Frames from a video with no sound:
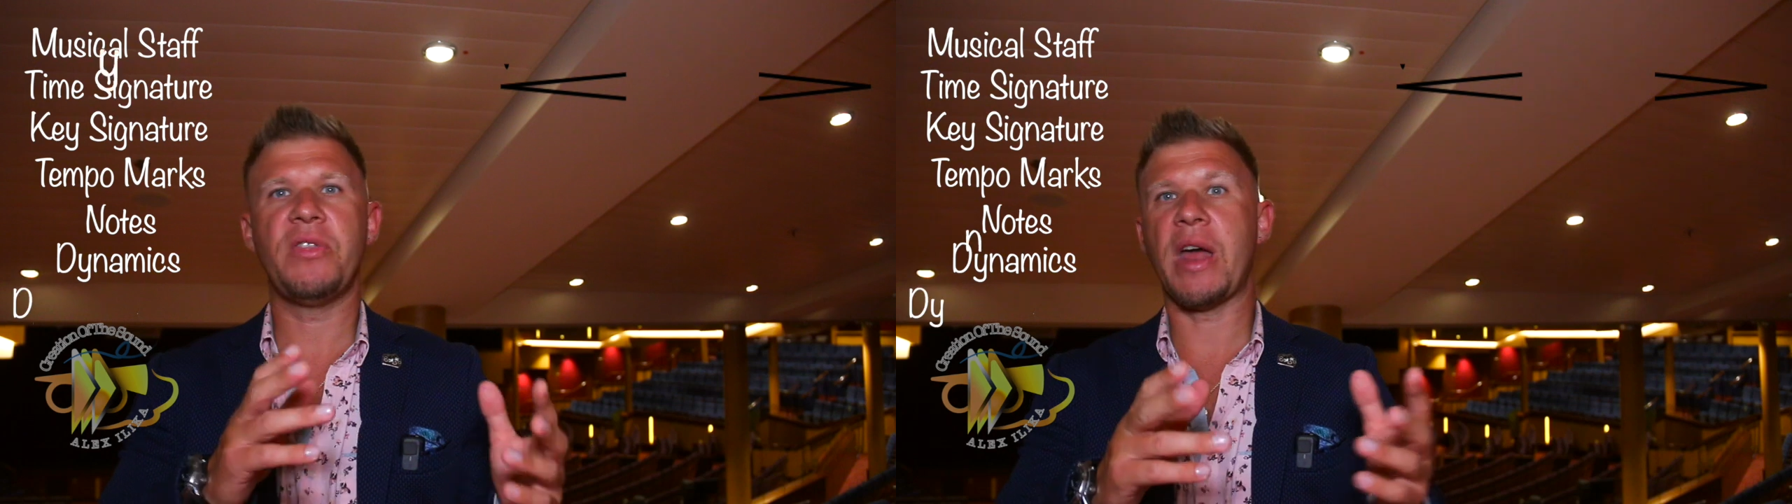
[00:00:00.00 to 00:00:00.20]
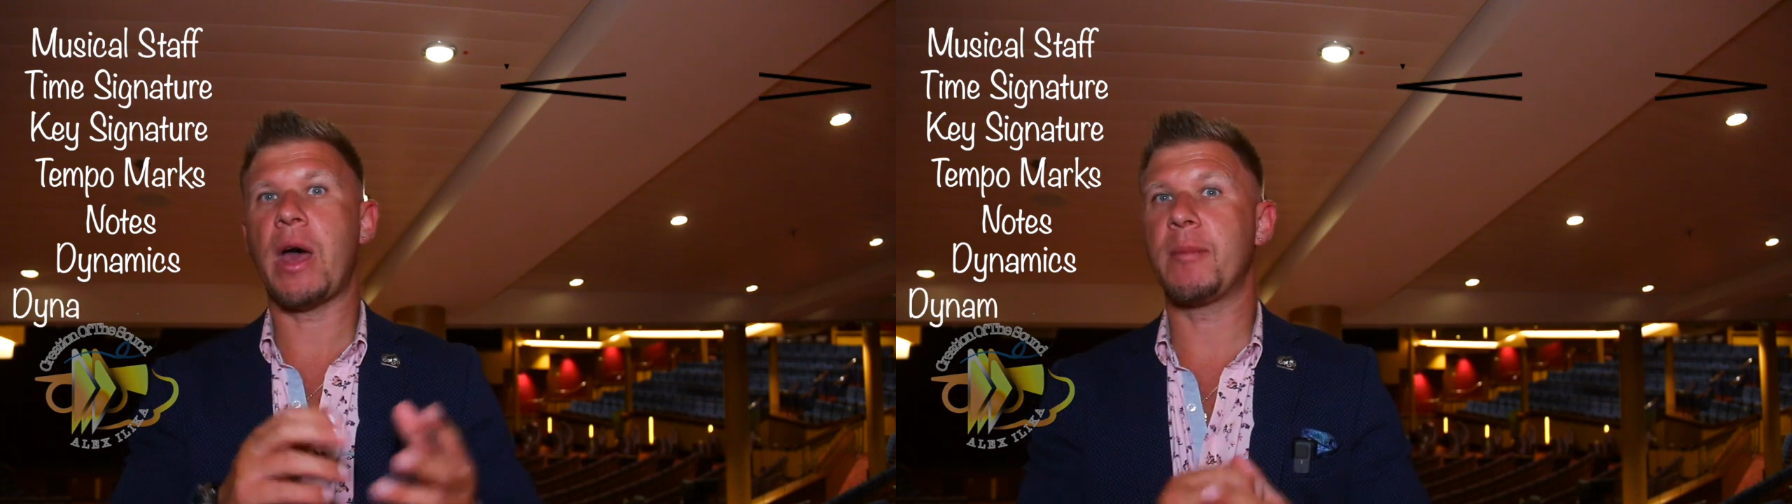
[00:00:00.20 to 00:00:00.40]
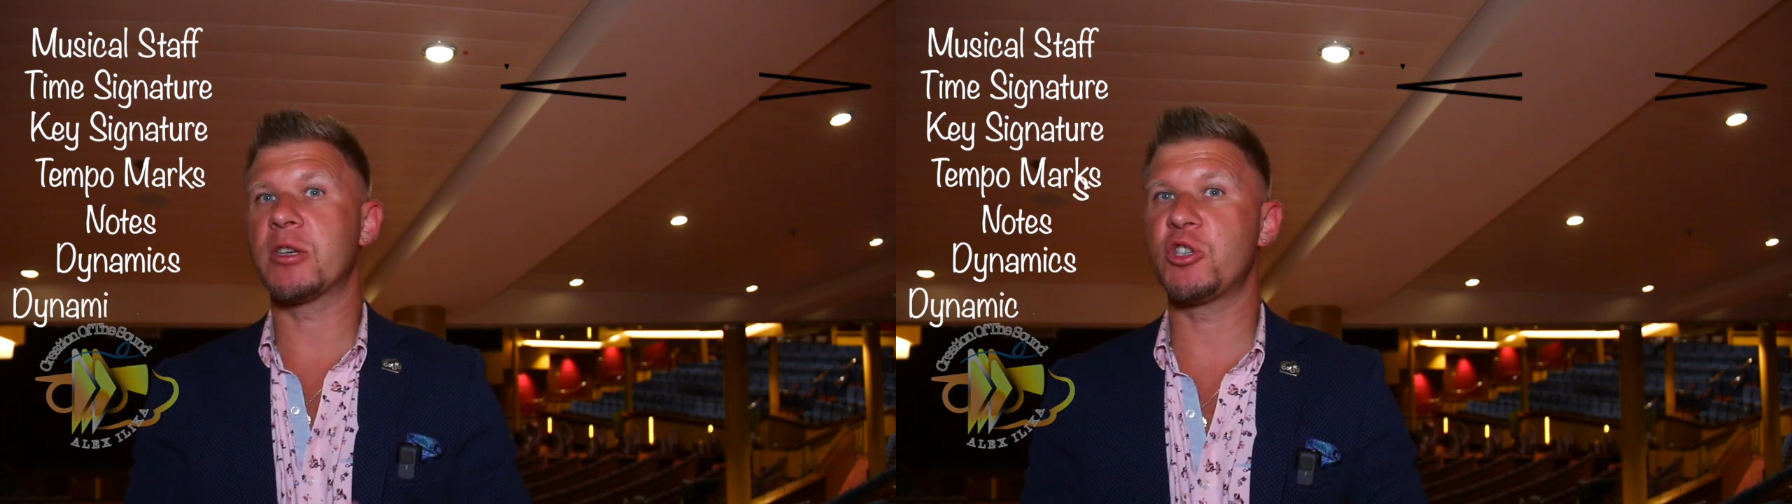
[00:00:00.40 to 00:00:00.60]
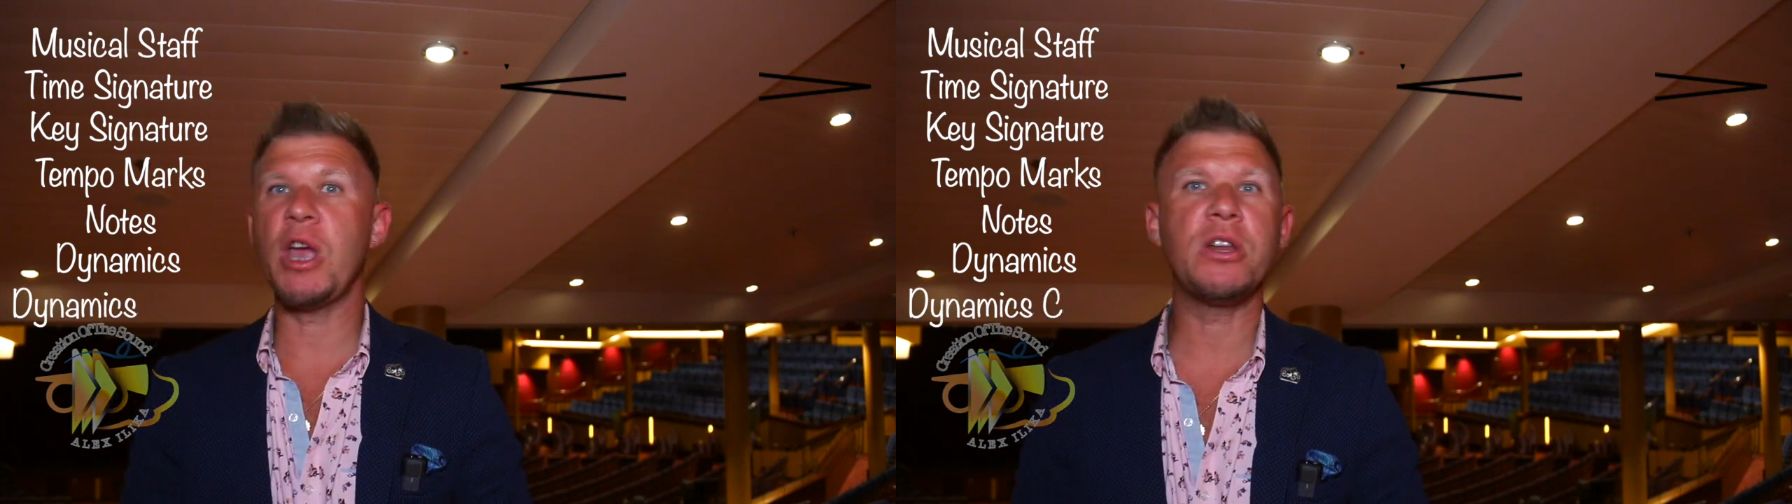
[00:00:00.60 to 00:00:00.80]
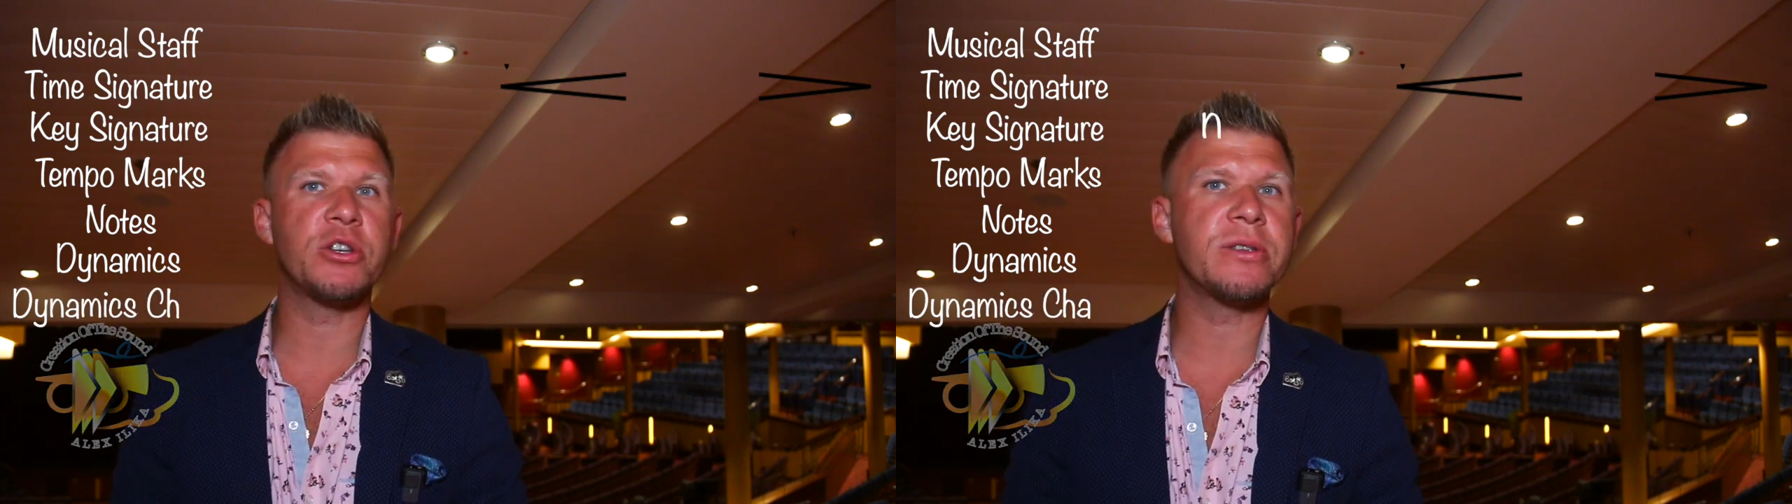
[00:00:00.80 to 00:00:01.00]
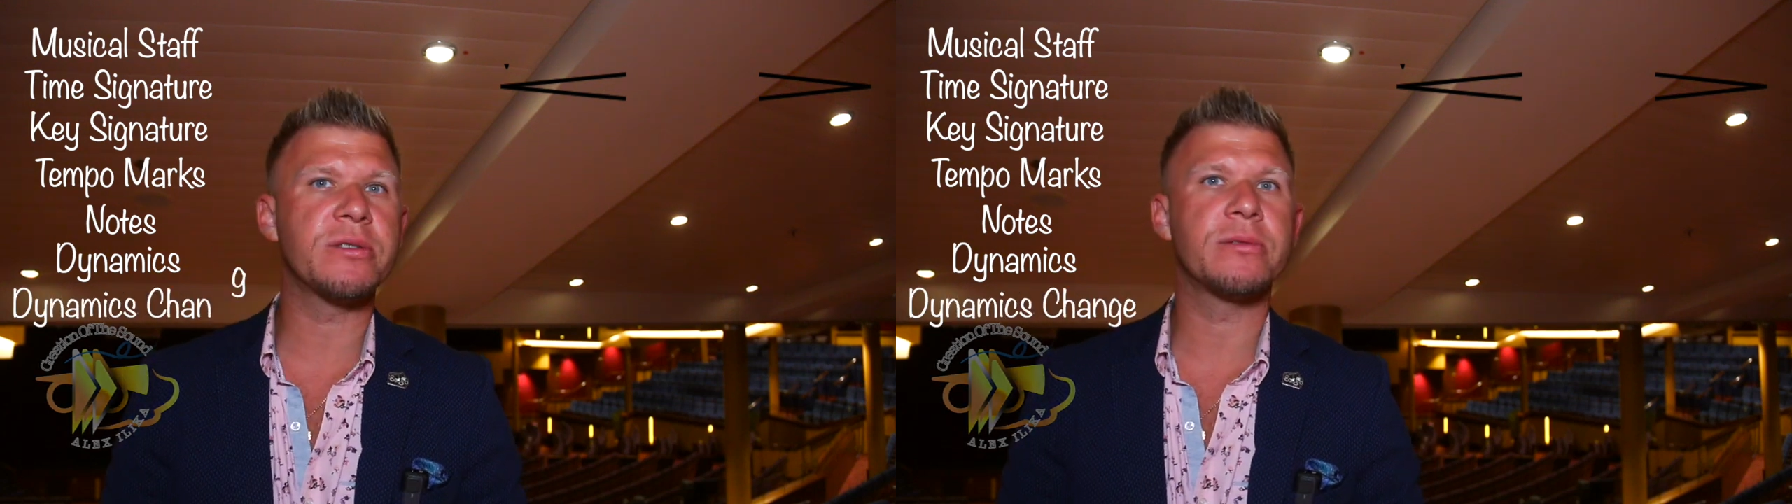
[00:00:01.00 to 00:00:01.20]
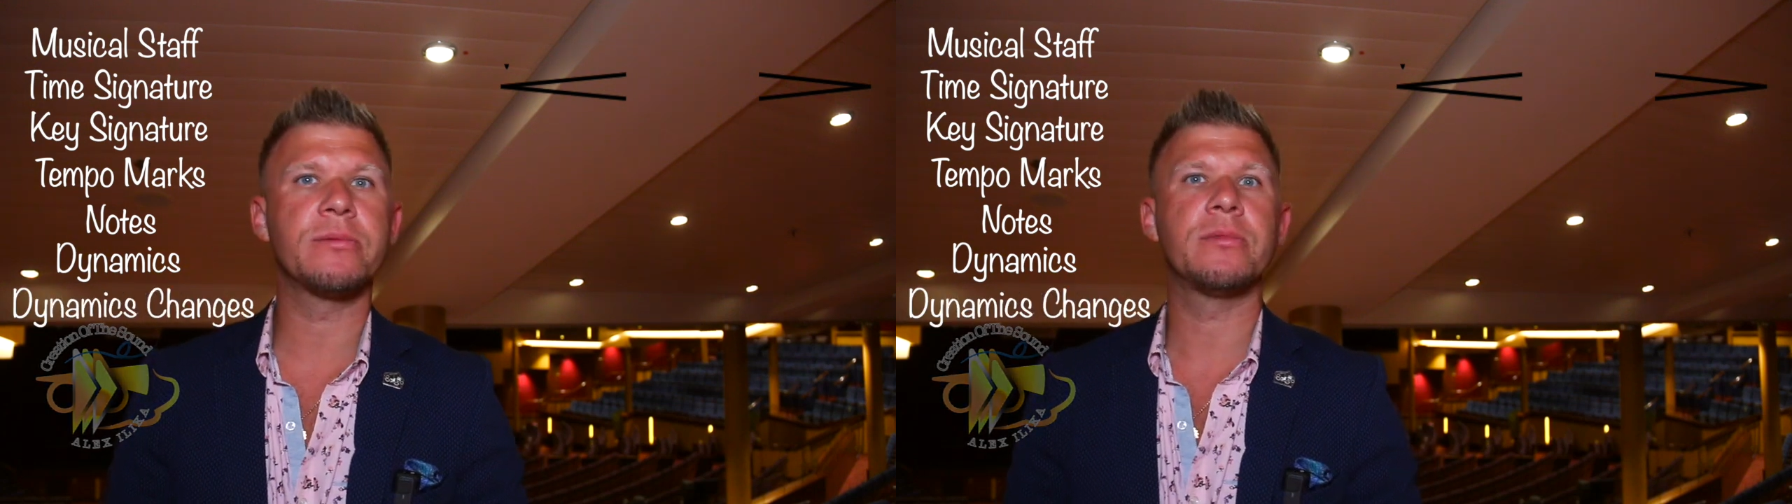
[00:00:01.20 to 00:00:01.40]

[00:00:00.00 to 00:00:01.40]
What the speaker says: dynamics changes,